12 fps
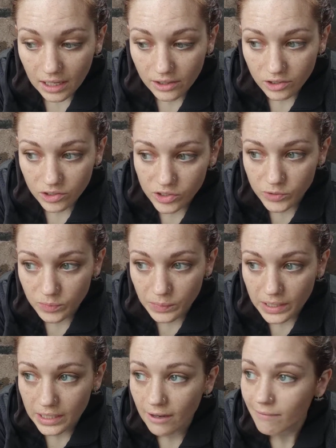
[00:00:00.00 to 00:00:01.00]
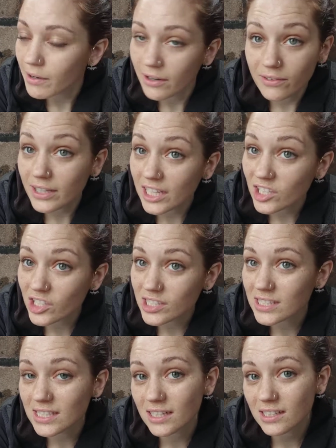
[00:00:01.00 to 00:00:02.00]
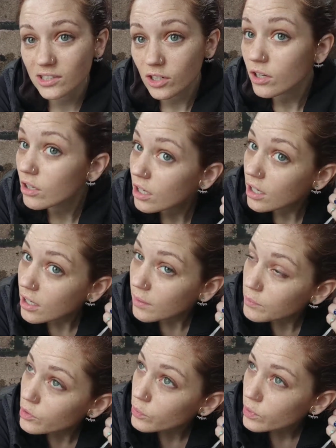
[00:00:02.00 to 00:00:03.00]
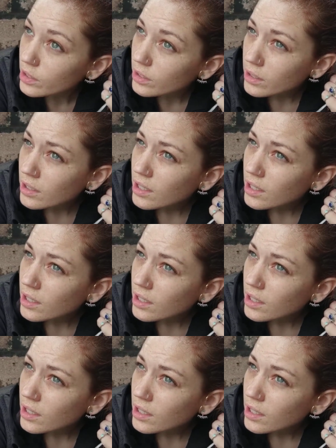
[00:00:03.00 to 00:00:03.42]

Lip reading: and there's been enough modifications that it's all newer.